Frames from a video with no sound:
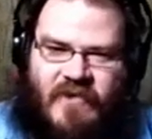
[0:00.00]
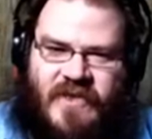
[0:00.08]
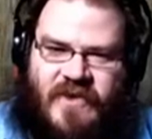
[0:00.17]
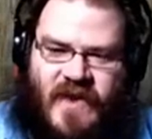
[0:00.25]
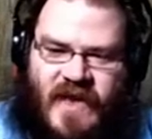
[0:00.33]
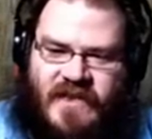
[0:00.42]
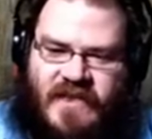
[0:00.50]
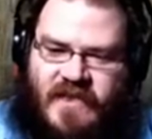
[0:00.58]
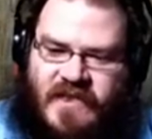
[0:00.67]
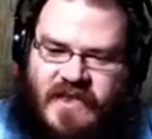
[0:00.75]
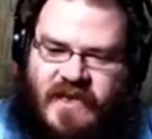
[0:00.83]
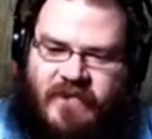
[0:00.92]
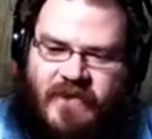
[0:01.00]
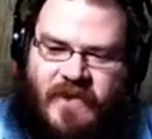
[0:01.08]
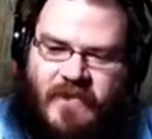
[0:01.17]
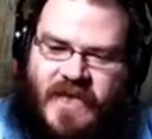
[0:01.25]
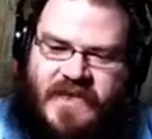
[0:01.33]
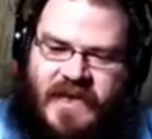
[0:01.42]
do that to stuff like
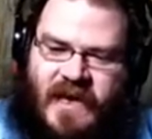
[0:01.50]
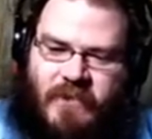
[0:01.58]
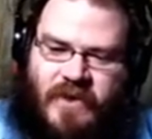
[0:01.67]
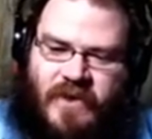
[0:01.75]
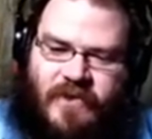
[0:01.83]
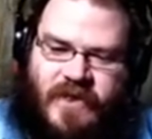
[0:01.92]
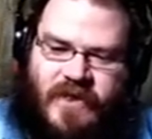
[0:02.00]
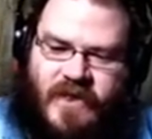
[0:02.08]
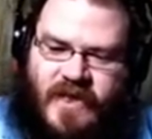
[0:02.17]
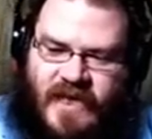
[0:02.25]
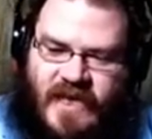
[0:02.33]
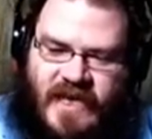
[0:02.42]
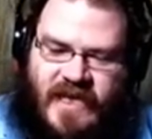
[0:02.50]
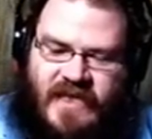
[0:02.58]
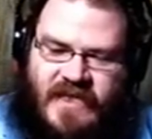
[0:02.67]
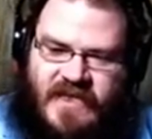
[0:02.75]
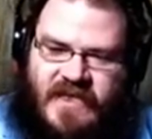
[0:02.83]
my top loader NES.